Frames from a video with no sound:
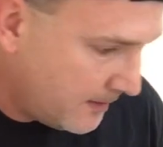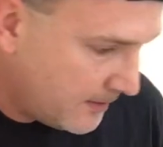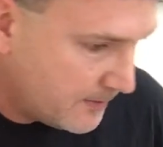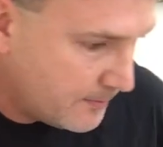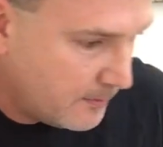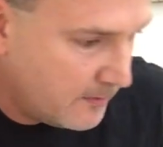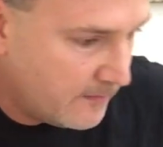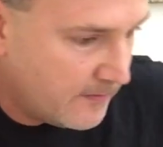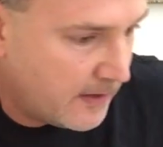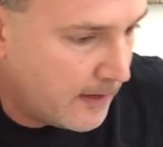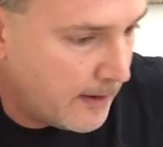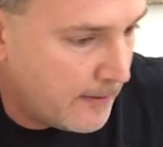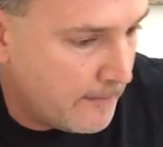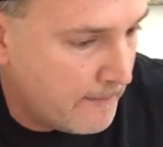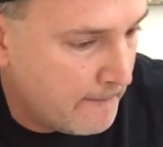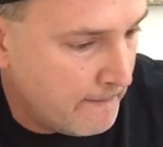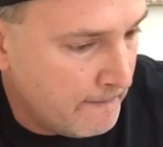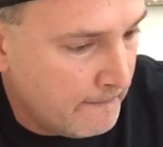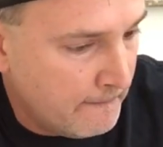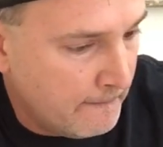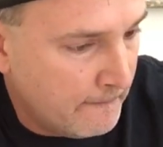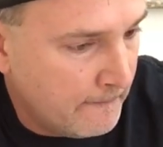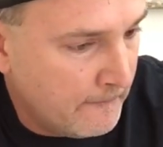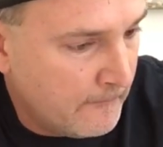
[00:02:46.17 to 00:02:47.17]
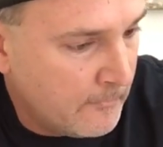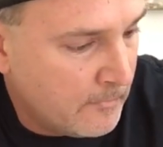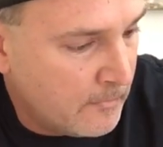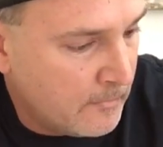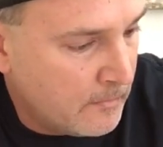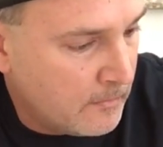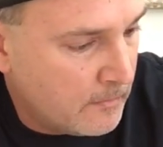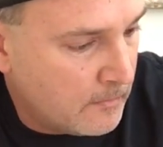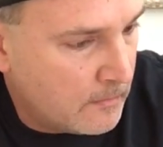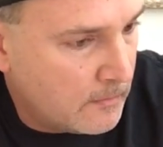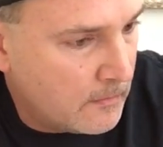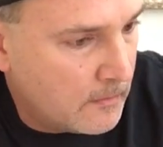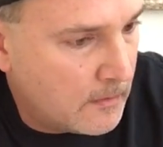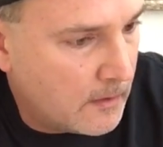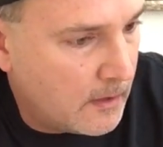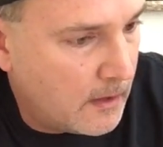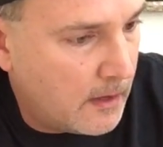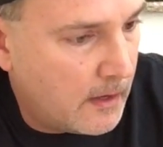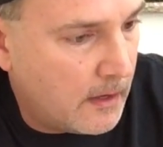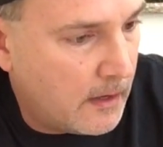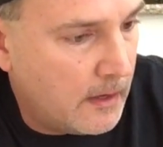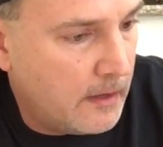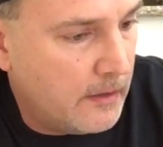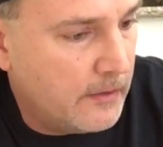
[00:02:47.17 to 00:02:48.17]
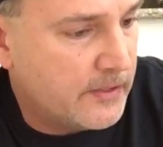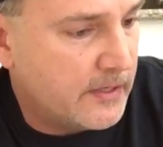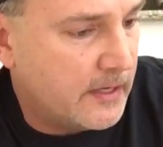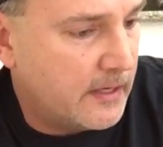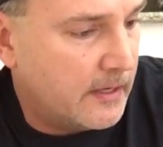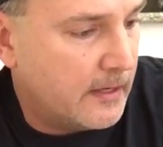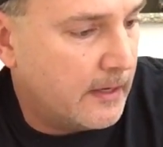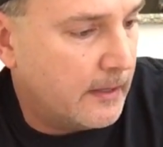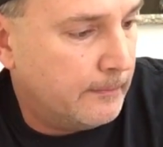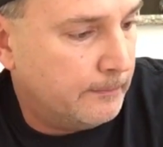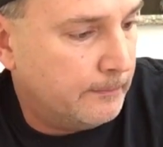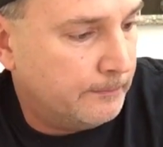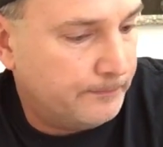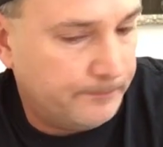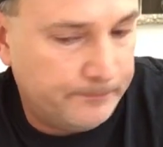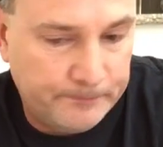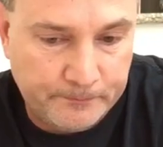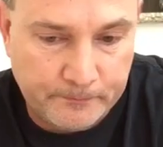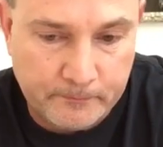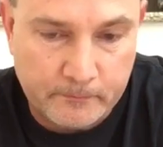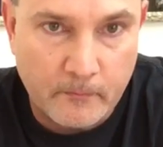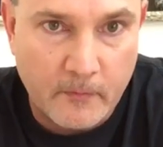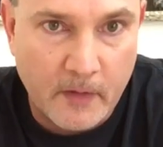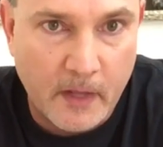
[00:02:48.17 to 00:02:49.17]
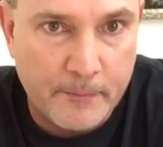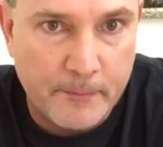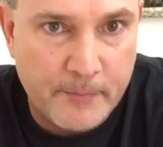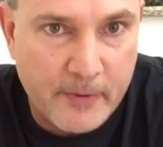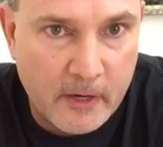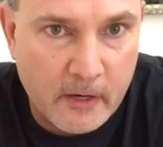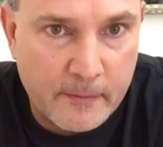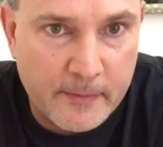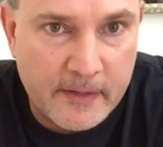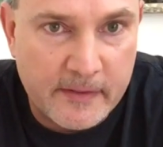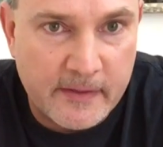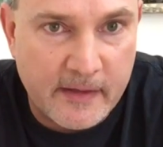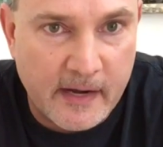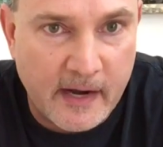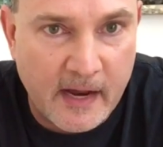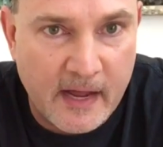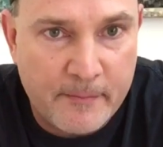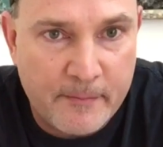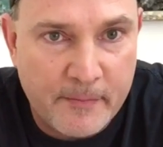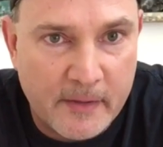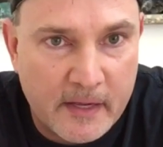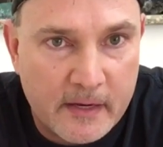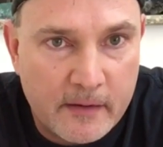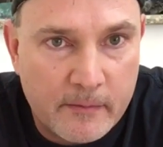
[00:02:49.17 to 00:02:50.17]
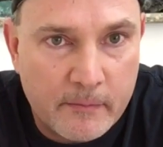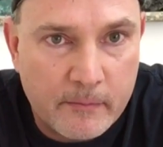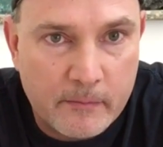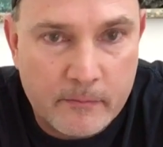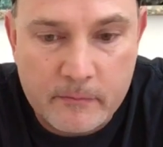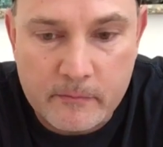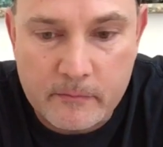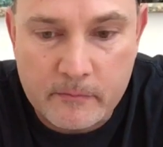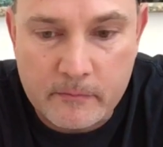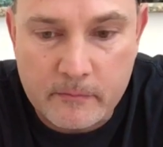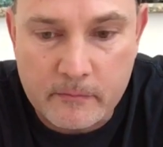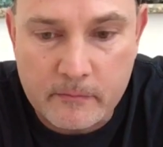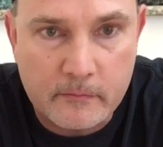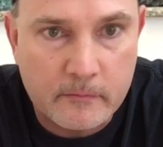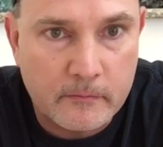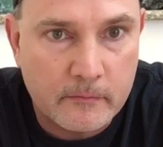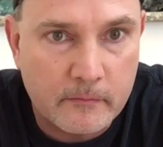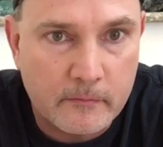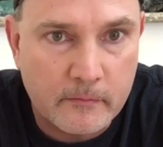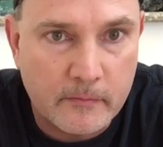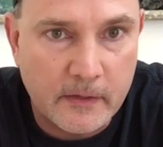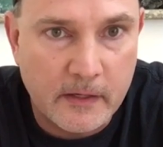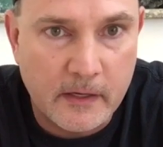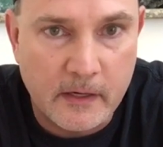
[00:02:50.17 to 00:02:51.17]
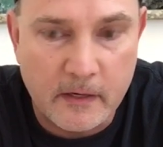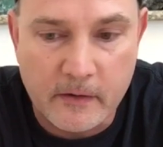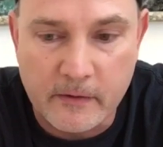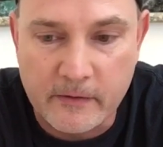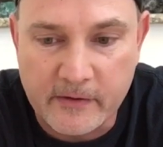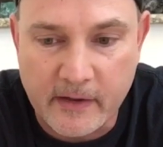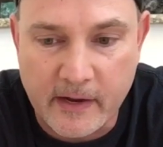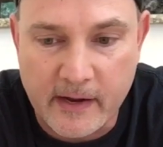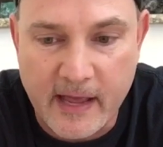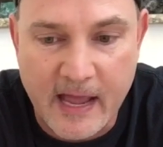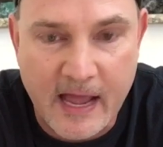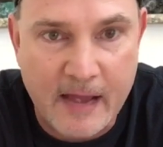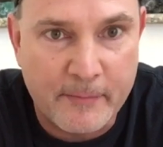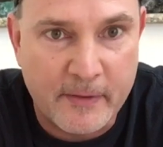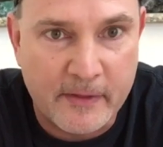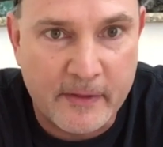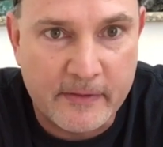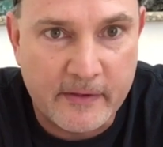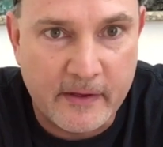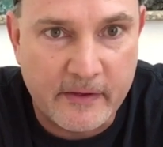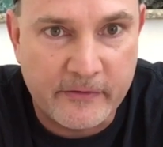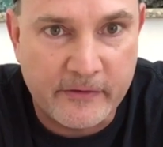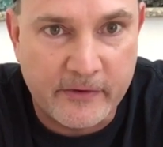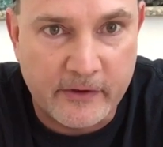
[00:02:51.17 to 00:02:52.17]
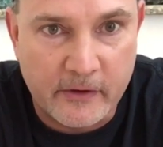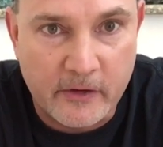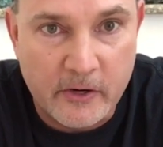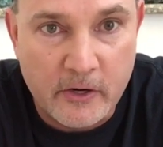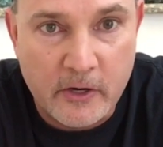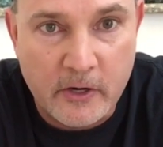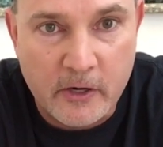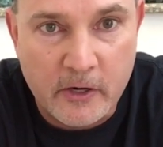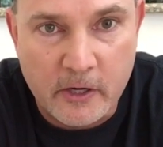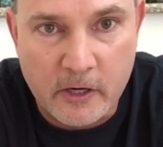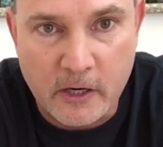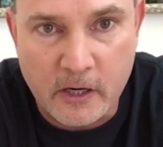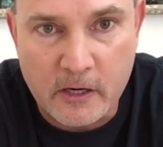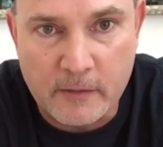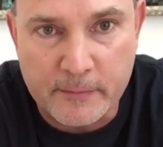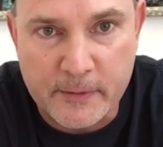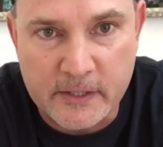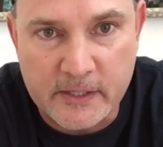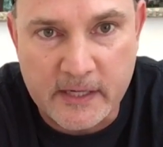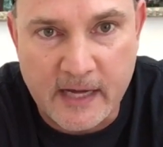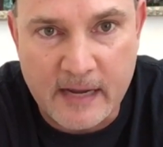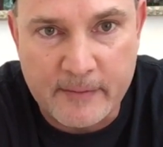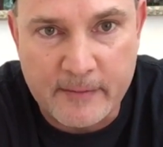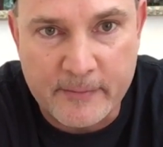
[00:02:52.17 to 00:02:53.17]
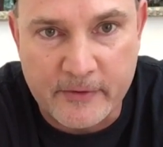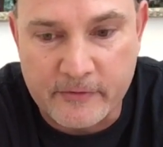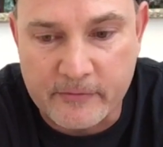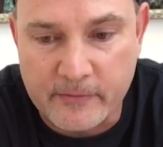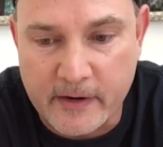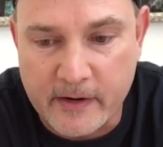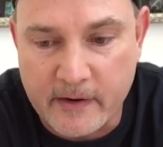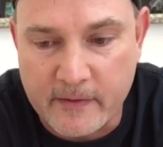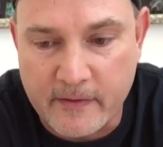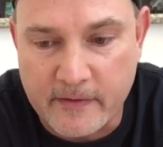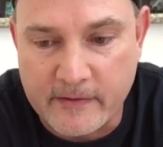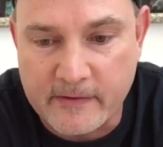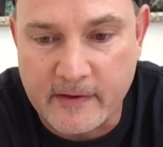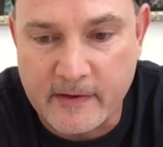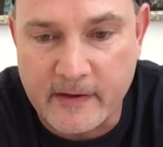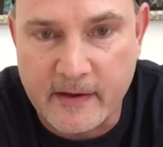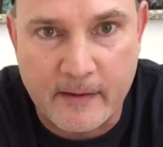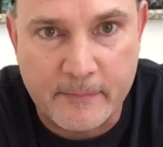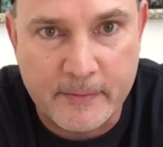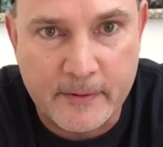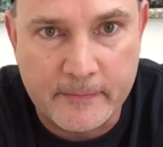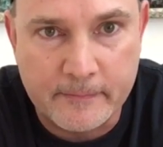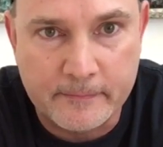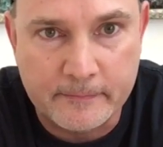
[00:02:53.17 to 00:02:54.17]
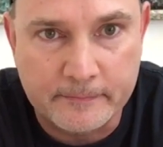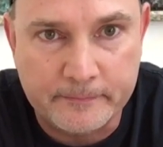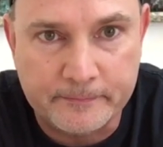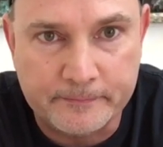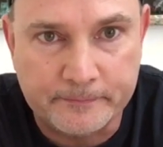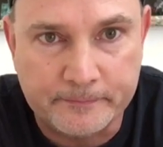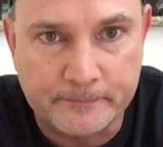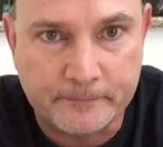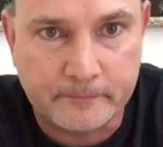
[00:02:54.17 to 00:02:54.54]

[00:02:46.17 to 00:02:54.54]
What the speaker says: Let's move on. Here's a pyramid that I made. It's got amethyst and Herkimer diamonds right on the top.